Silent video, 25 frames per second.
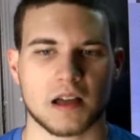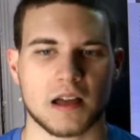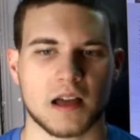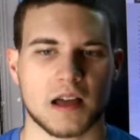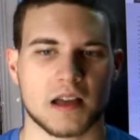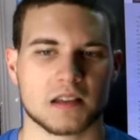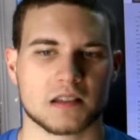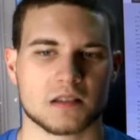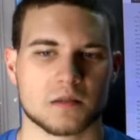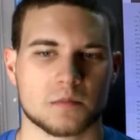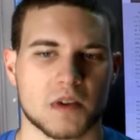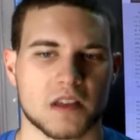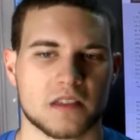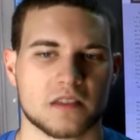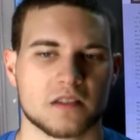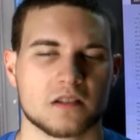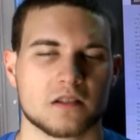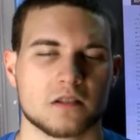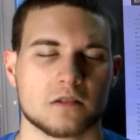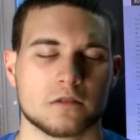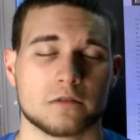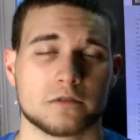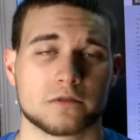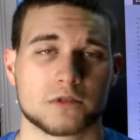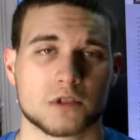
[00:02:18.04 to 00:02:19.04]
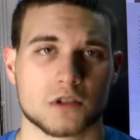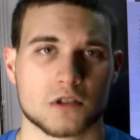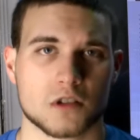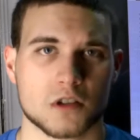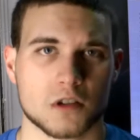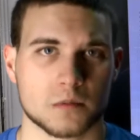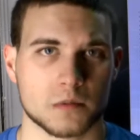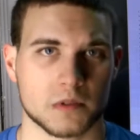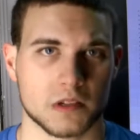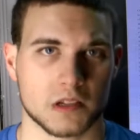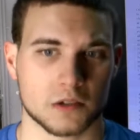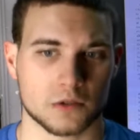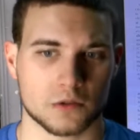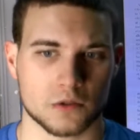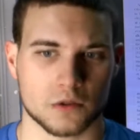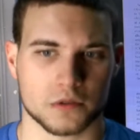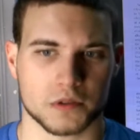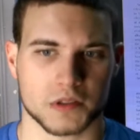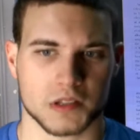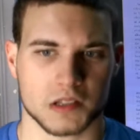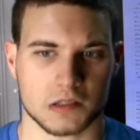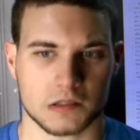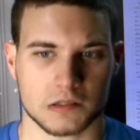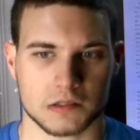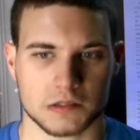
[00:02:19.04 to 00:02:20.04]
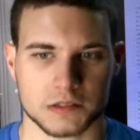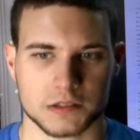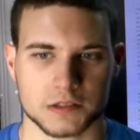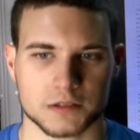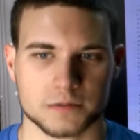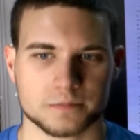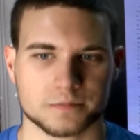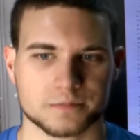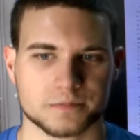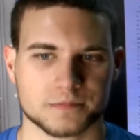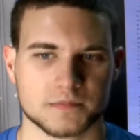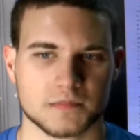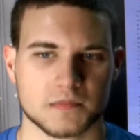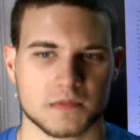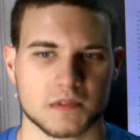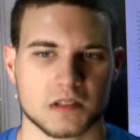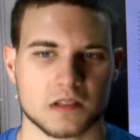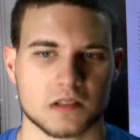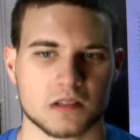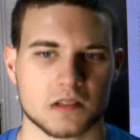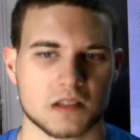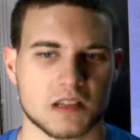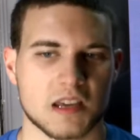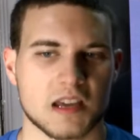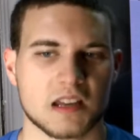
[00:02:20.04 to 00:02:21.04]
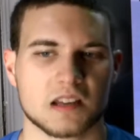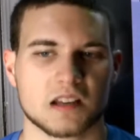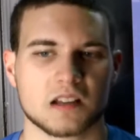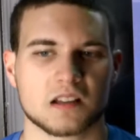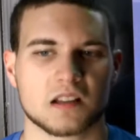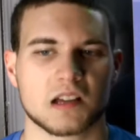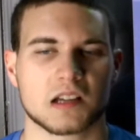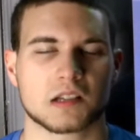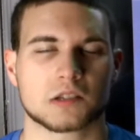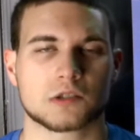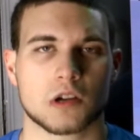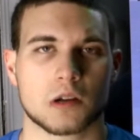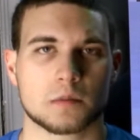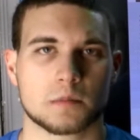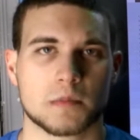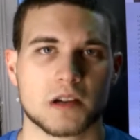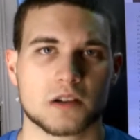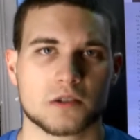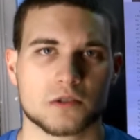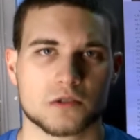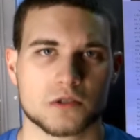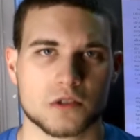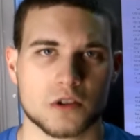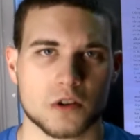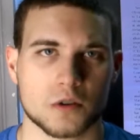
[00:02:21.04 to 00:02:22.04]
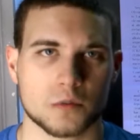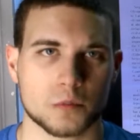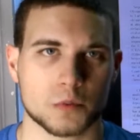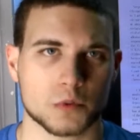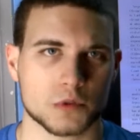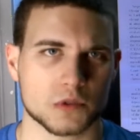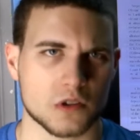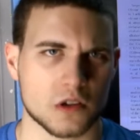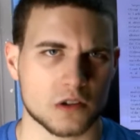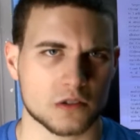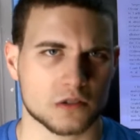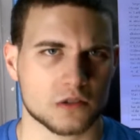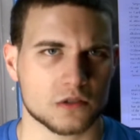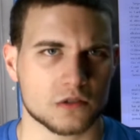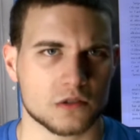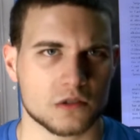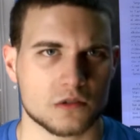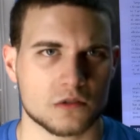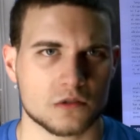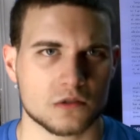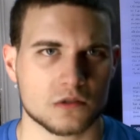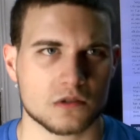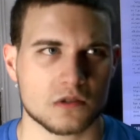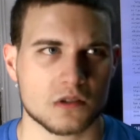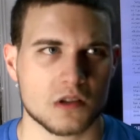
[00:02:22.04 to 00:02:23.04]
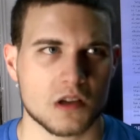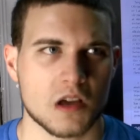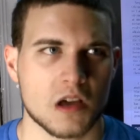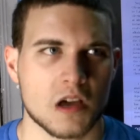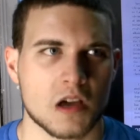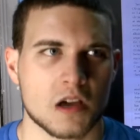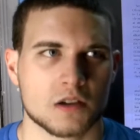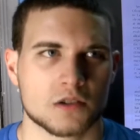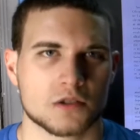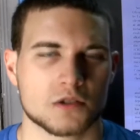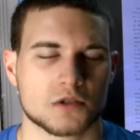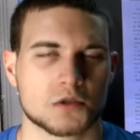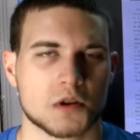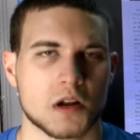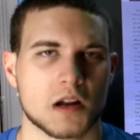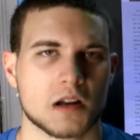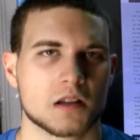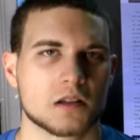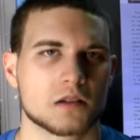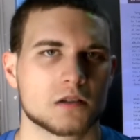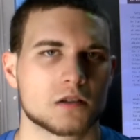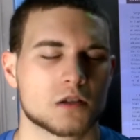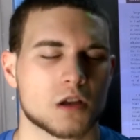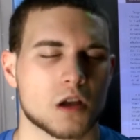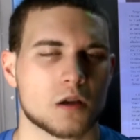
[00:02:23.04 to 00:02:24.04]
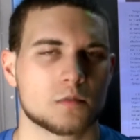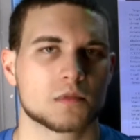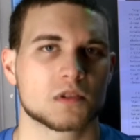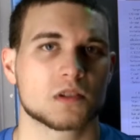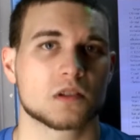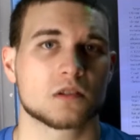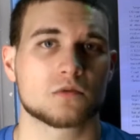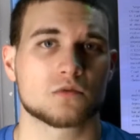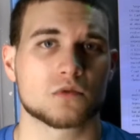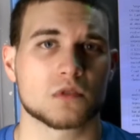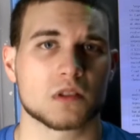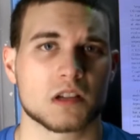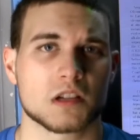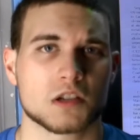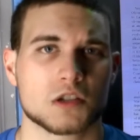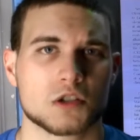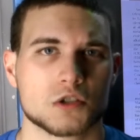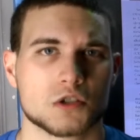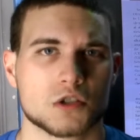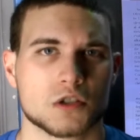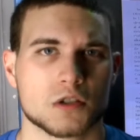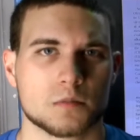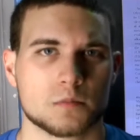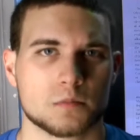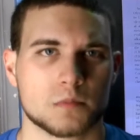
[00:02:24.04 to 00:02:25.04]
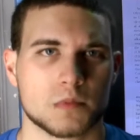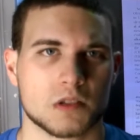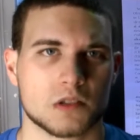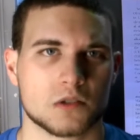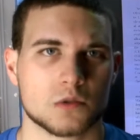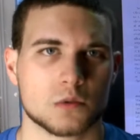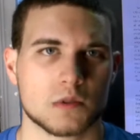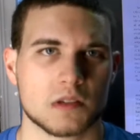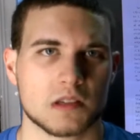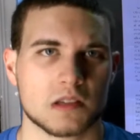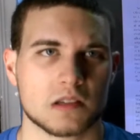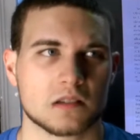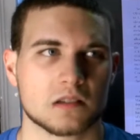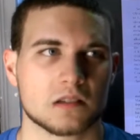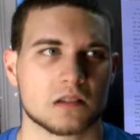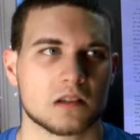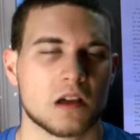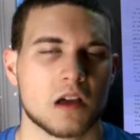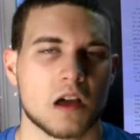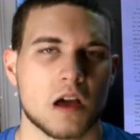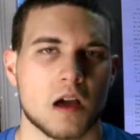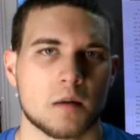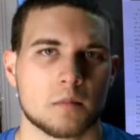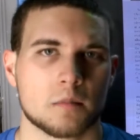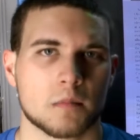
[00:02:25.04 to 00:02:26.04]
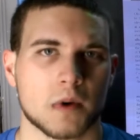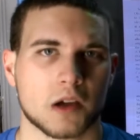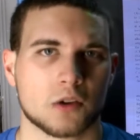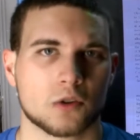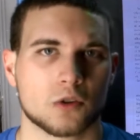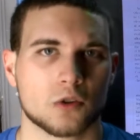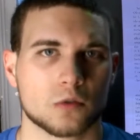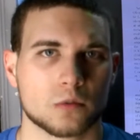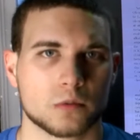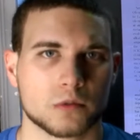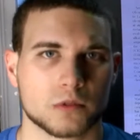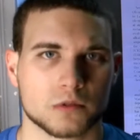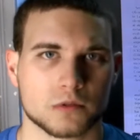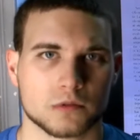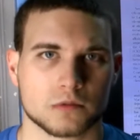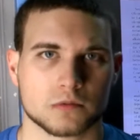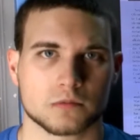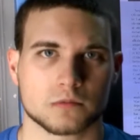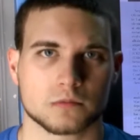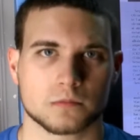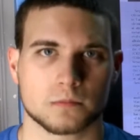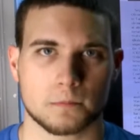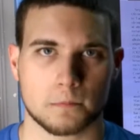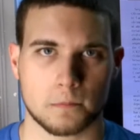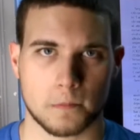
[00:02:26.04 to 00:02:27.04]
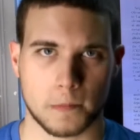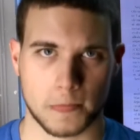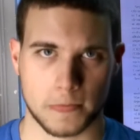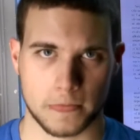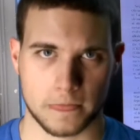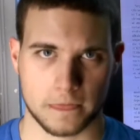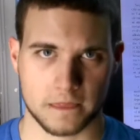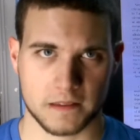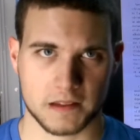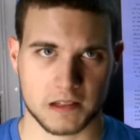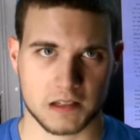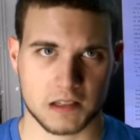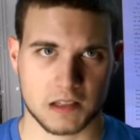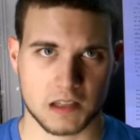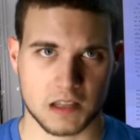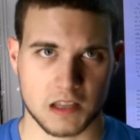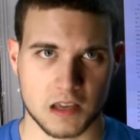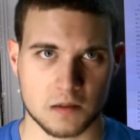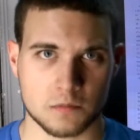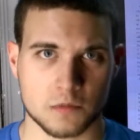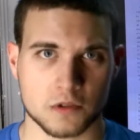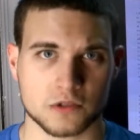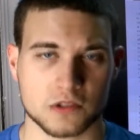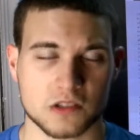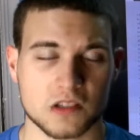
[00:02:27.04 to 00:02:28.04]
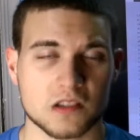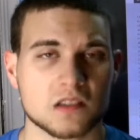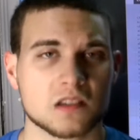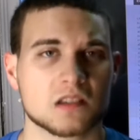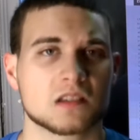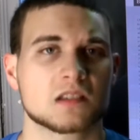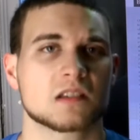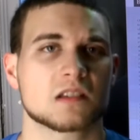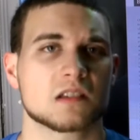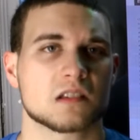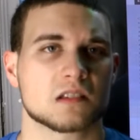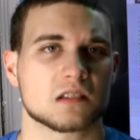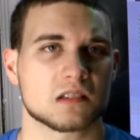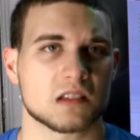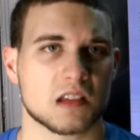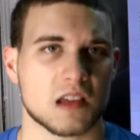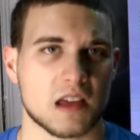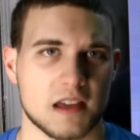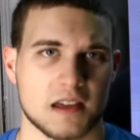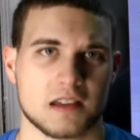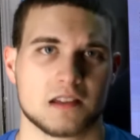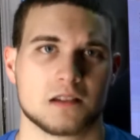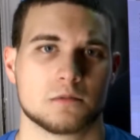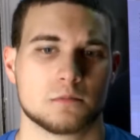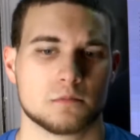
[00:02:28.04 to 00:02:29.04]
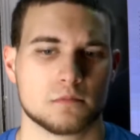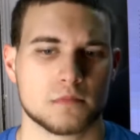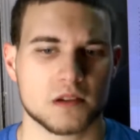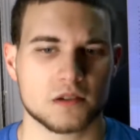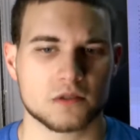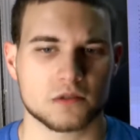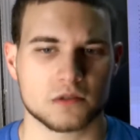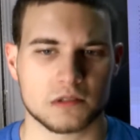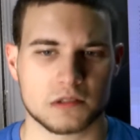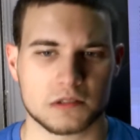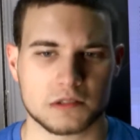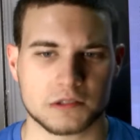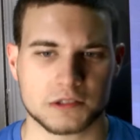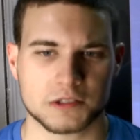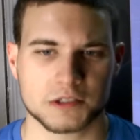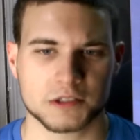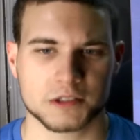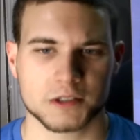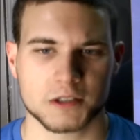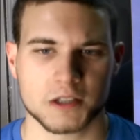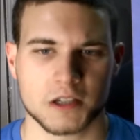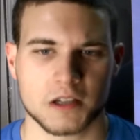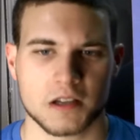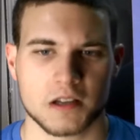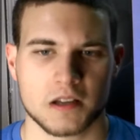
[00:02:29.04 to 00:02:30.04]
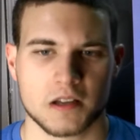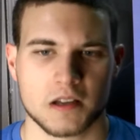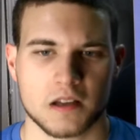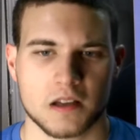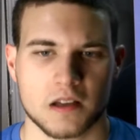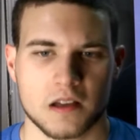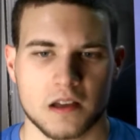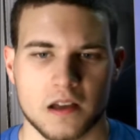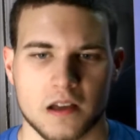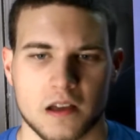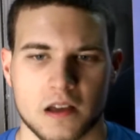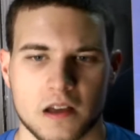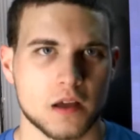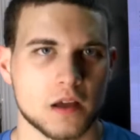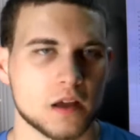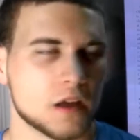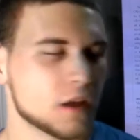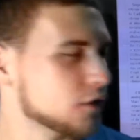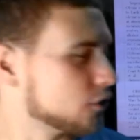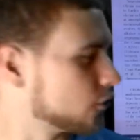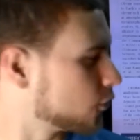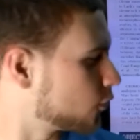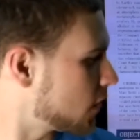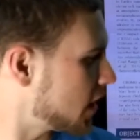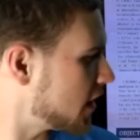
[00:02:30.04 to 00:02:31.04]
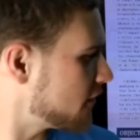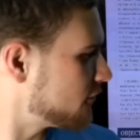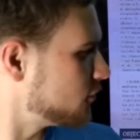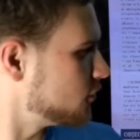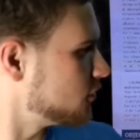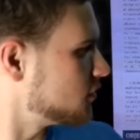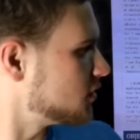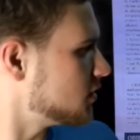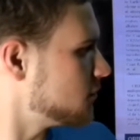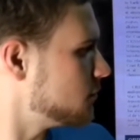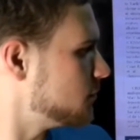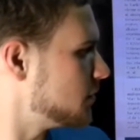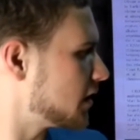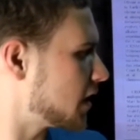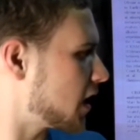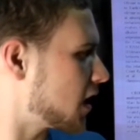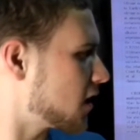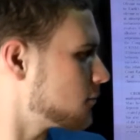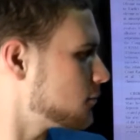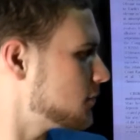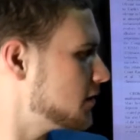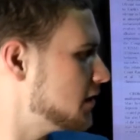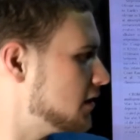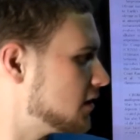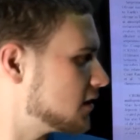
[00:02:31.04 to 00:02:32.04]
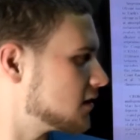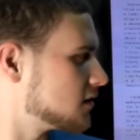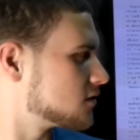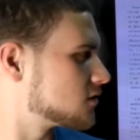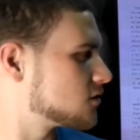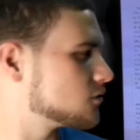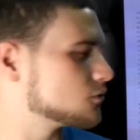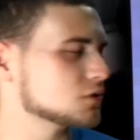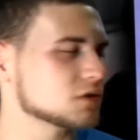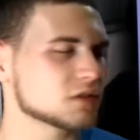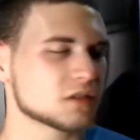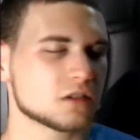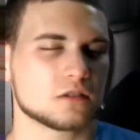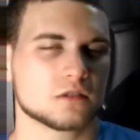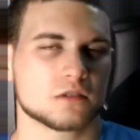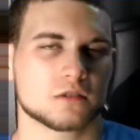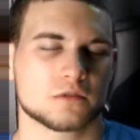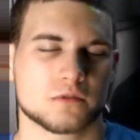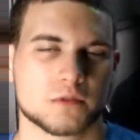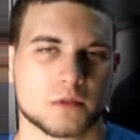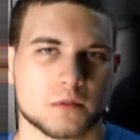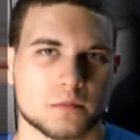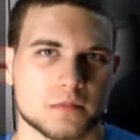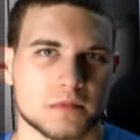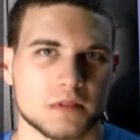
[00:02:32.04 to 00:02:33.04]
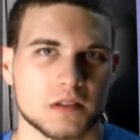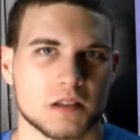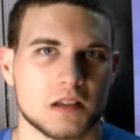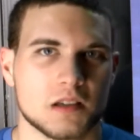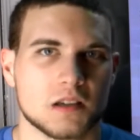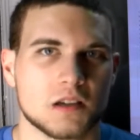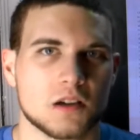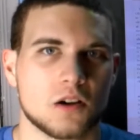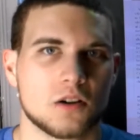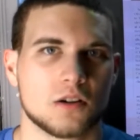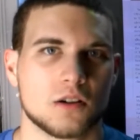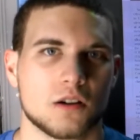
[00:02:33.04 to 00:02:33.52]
as a method of determining growth yields. A scanning electron microscope was also used to try to determine the relationship between microbial chemosynthesis and minerals. The graph you see behind me is the results from the